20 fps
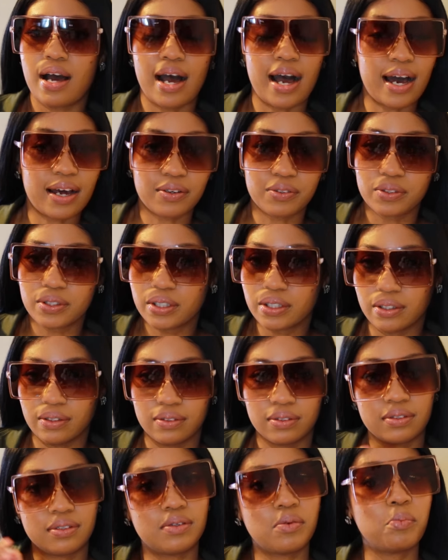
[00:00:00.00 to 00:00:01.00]
I don't
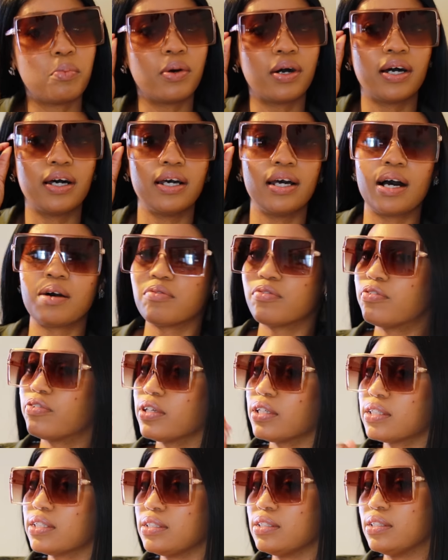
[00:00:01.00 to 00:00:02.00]
know, but I'm
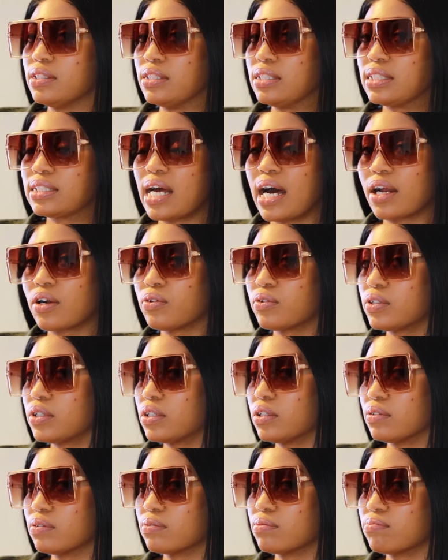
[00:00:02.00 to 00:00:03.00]
feeling these. I don't
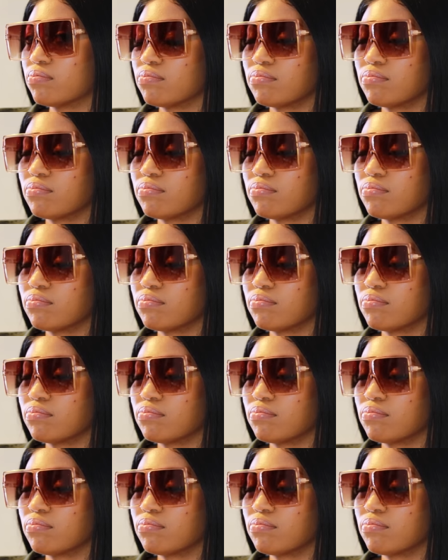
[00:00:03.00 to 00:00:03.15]
know.